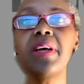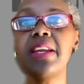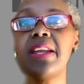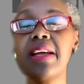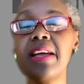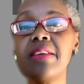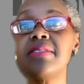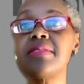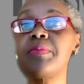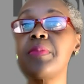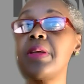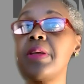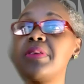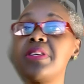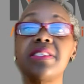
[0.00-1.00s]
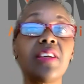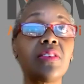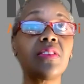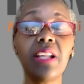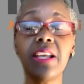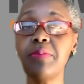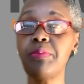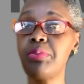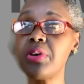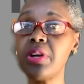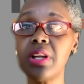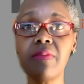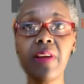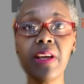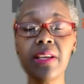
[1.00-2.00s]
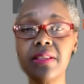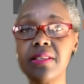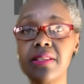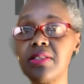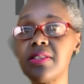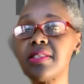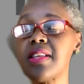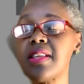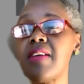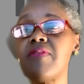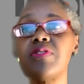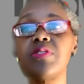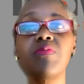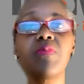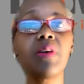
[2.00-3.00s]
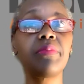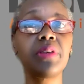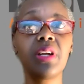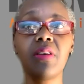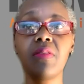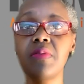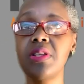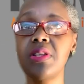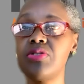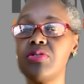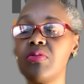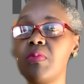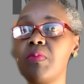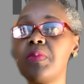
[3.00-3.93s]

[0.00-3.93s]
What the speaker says: and I maybe sound like broken records because every webinar we do,